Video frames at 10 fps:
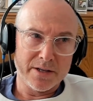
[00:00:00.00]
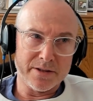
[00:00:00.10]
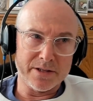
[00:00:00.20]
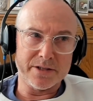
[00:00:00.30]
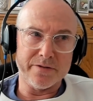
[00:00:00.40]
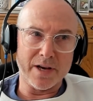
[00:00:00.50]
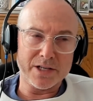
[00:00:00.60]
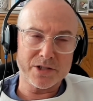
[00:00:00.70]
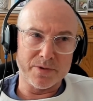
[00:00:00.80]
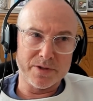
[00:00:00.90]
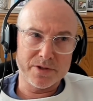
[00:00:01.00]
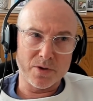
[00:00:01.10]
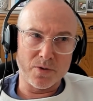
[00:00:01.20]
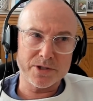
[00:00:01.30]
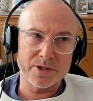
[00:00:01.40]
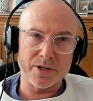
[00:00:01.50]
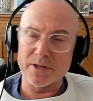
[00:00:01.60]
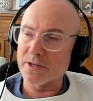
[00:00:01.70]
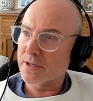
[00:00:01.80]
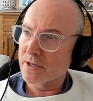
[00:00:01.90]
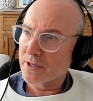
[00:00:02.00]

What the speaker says: this investment, so what's the,